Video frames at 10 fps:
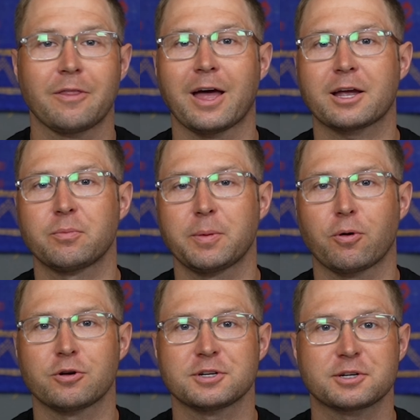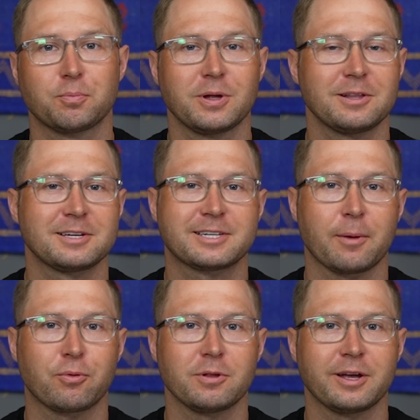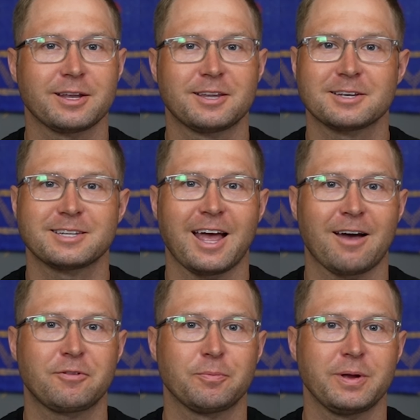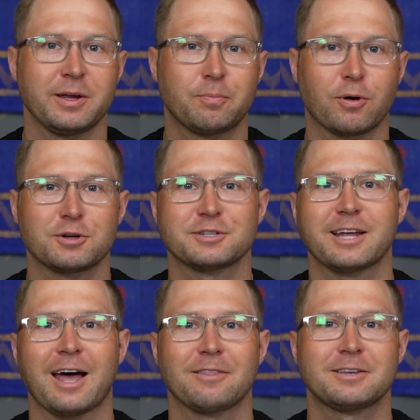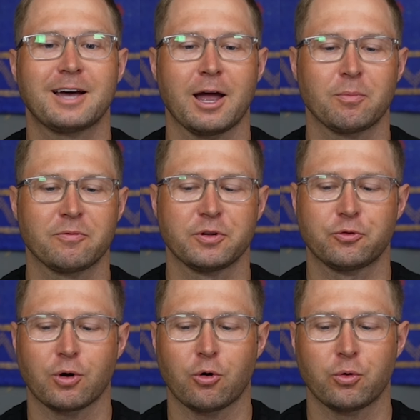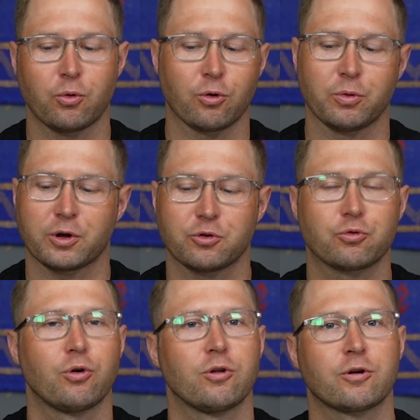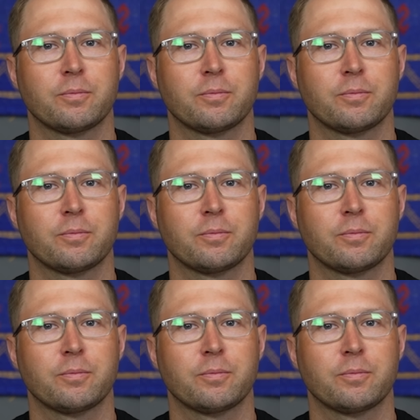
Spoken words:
and that can be purchased completely separately. It doesn't have to be purchased at the time of the drone or the controller.